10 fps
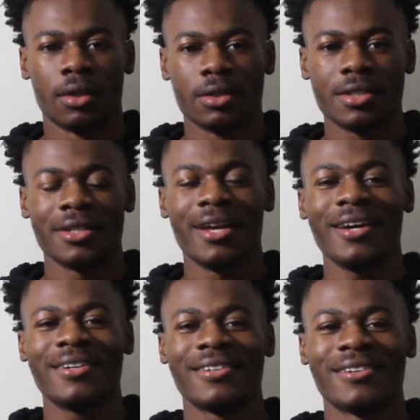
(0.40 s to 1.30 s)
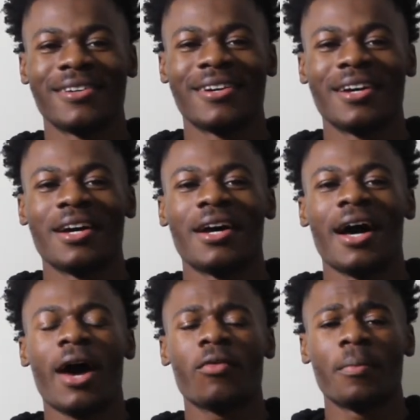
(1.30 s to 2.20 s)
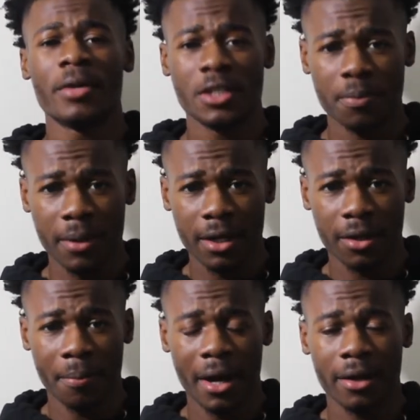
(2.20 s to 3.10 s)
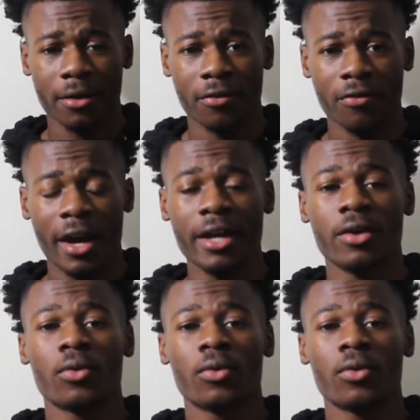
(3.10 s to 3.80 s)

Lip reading: Today, I will be speaking about the fight